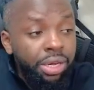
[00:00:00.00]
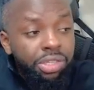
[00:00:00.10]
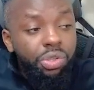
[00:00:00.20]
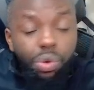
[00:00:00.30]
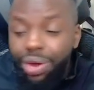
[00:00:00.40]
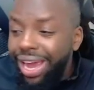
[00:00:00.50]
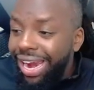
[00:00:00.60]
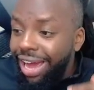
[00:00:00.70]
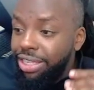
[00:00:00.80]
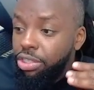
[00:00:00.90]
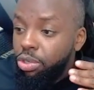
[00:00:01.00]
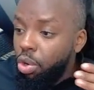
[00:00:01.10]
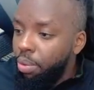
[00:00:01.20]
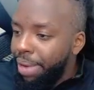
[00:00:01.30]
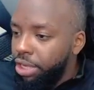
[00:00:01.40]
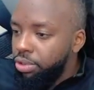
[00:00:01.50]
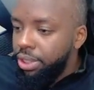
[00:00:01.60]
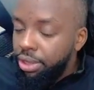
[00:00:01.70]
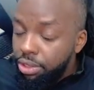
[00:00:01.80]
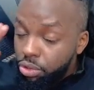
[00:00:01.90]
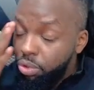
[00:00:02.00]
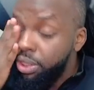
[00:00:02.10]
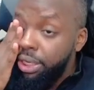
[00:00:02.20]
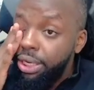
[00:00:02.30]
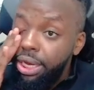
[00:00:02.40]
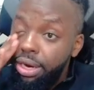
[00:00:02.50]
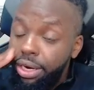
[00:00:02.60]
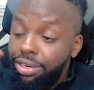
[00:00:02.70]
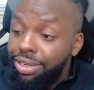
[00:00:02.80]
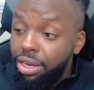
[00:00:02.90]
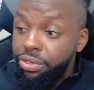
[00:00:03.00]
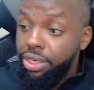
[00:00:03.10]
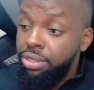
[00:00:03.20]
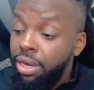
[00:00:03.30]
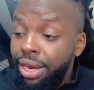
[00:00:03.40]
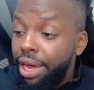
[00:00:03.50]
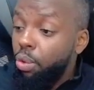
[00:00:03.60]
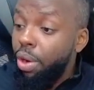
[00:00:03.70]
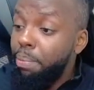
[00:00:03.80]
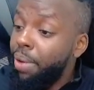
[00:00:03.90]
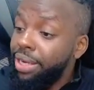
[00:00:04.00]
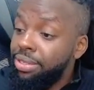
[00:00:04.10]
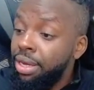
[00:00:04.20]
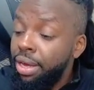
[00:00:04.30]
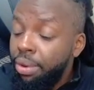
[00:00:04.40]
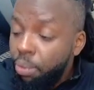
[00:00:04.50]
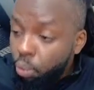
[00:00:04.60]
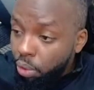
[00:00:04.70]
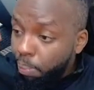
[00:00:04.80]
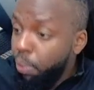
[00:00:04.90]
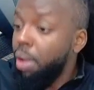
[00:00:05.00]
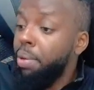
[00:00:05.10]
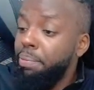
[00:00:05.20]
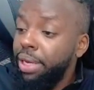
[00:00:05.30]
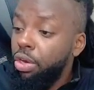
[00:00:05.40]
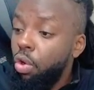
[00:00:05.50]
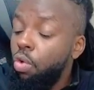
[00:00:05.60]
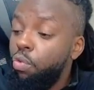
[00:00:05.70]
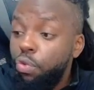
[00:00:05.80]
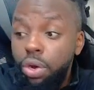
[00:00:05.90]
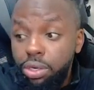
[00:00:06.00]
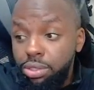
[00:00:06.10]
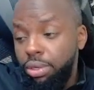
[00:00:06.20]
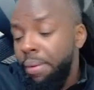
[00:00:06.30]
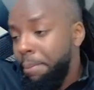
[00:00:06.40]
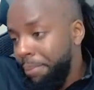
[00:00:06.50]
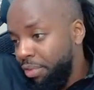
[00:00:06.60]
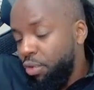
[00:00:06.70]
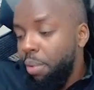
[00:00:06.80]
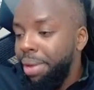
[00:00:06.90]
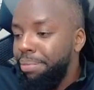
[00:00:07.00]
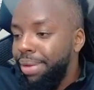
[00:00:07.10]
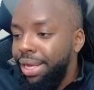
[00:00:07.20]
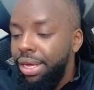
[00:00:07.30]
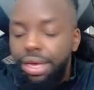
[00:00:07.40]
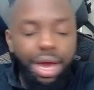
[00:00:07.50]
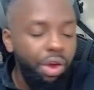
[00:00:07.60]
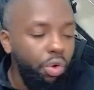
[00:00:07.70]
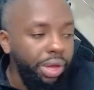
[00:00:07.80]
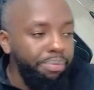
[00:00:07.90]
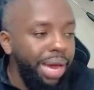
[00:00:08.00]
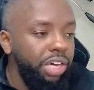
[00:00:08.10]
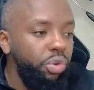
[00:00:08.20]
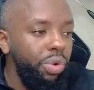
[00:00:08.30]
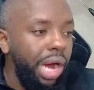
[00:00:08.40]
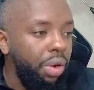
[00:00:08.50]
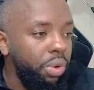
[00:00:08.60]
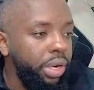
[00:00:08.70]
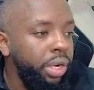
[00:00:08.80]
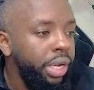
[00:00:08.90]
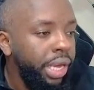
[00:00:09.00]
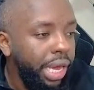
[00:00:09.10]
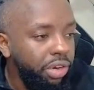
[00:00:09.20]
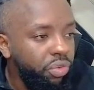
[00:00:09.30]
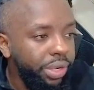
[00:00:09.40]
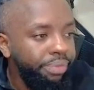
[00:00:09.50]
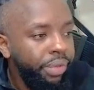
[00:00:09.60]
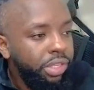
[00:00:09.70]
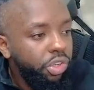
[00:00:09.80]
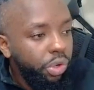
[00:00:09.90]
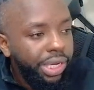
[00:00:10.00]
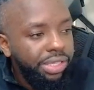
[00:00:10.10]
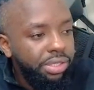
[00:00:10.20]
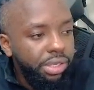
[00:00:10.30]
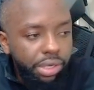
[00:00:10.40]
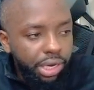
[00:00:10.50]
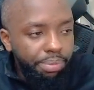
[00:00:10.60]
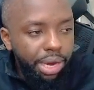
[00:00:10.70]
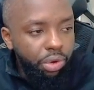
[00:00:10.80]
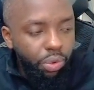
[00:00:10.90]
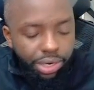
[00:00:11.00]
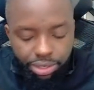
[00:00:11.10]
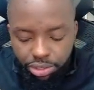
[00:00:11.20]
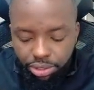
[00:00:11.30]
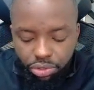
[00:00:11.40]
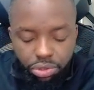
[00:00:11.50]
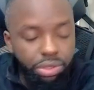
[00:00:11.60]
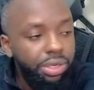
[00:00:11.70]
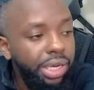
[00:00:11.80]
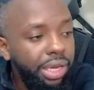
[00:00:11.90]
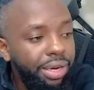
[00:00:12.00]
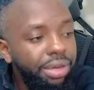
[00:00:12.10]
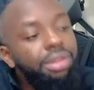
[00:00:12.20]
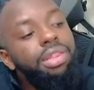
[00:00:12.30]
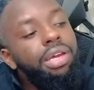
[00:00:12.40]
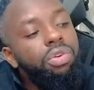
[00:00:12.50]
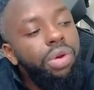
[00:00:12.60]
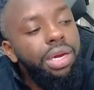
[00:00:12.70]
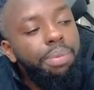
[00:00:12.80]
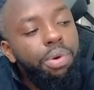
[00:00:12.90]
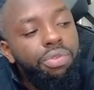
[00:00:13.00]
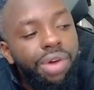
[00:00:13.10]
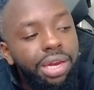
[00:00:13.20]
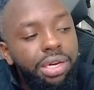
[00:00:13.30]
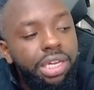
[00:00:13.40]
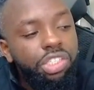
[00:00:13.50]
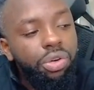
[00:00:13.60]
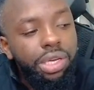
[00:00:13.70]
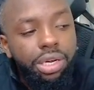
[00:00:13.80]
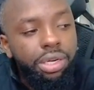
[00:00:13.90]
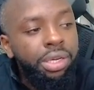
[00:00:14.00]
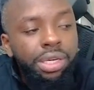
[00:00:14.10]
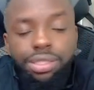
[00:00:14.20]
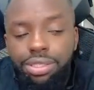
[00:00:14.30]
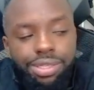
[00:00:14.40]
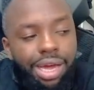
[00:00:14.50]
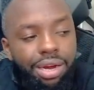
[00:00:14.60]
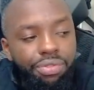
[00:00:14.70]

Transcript: So, and I saw by using the zones indicator, it tells us like where price will probably go first before maybe going back to our entry. So you can see anybody who had taken the trade upon validation here just gotten